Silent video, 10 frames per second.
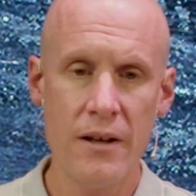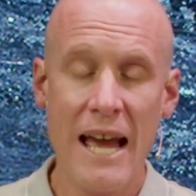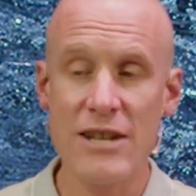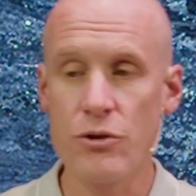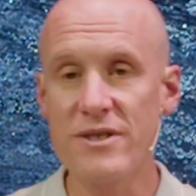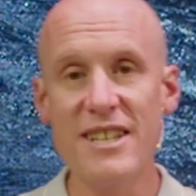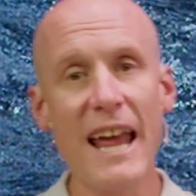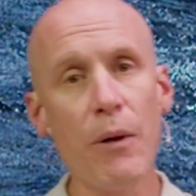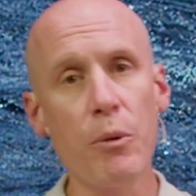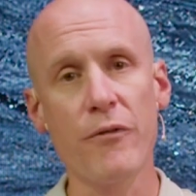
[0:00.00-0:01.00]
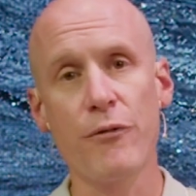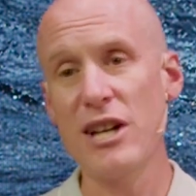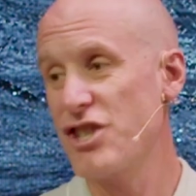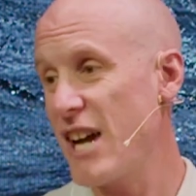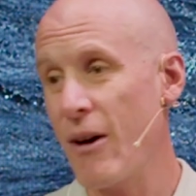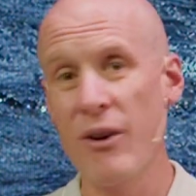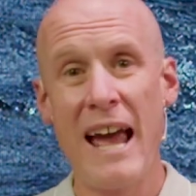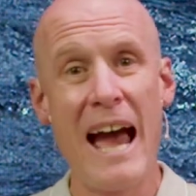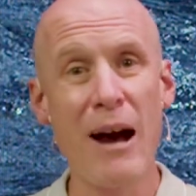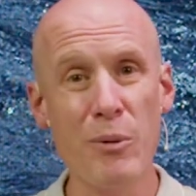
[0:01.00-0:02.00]
And so today I want to flesh out
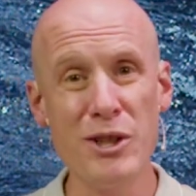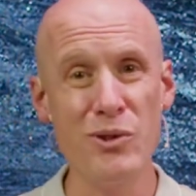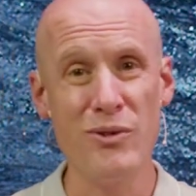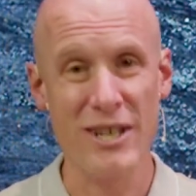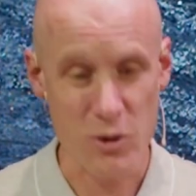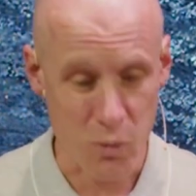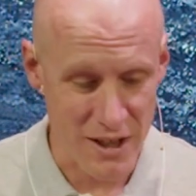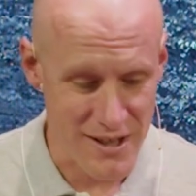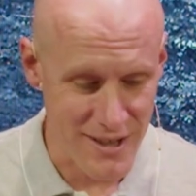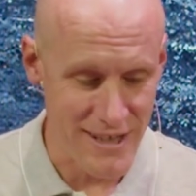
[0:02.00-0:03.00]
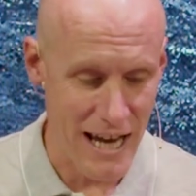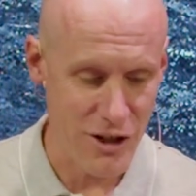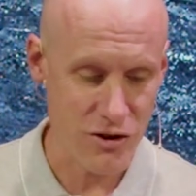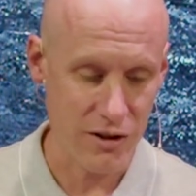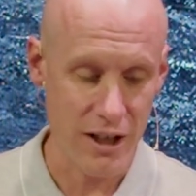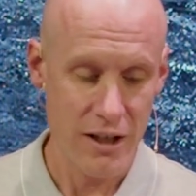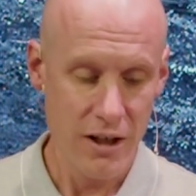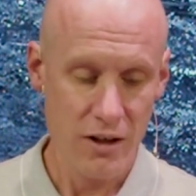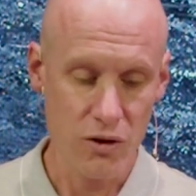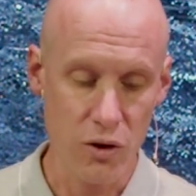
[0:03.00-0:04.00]
how we do this. What does this actually
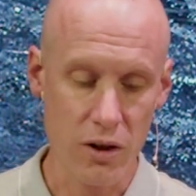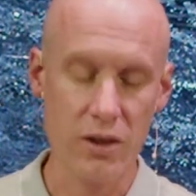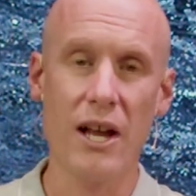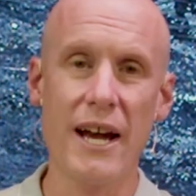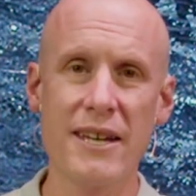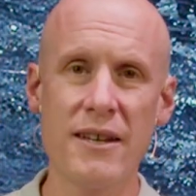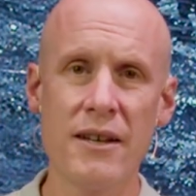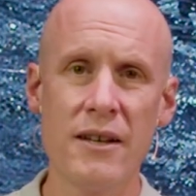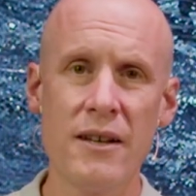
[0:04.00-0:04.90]
look like?